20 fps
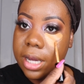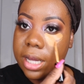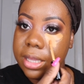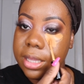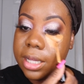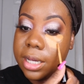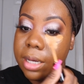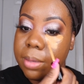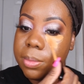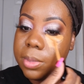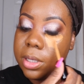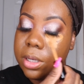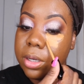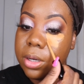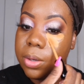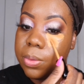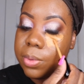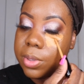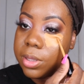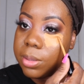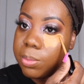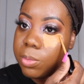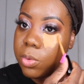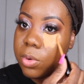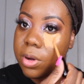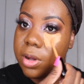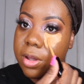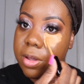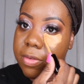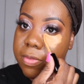I think I'm gonna go with
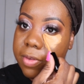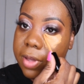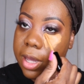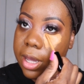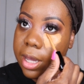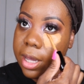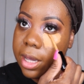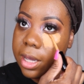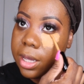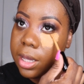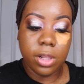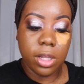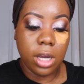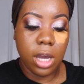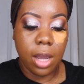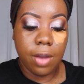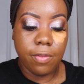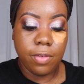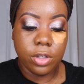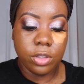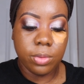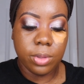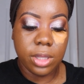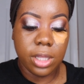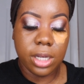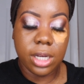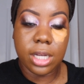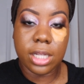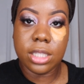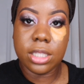more of a look coverage with
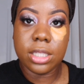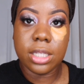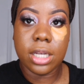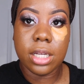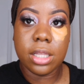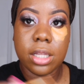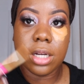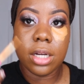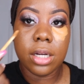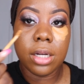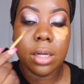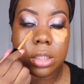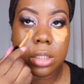the concealer,